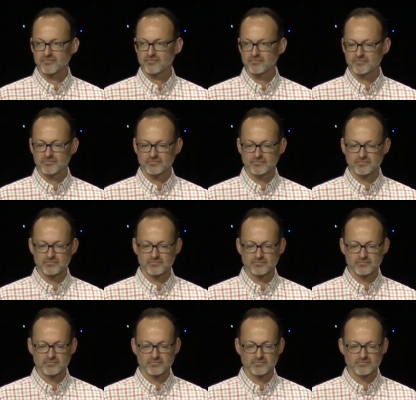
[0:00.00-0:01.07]

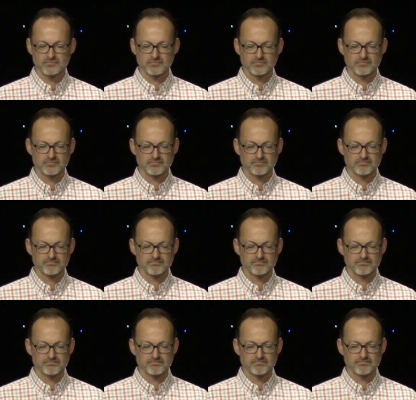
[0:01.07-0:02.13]

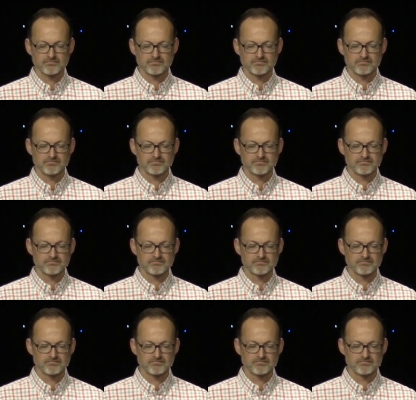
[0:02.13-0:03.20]

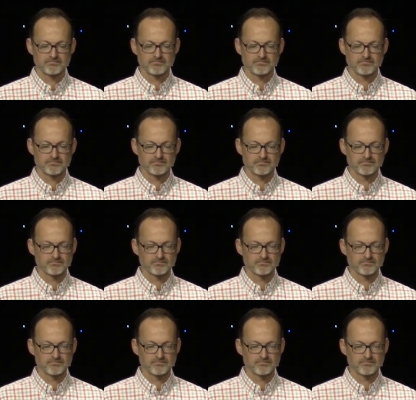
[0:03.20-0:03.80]
(silence)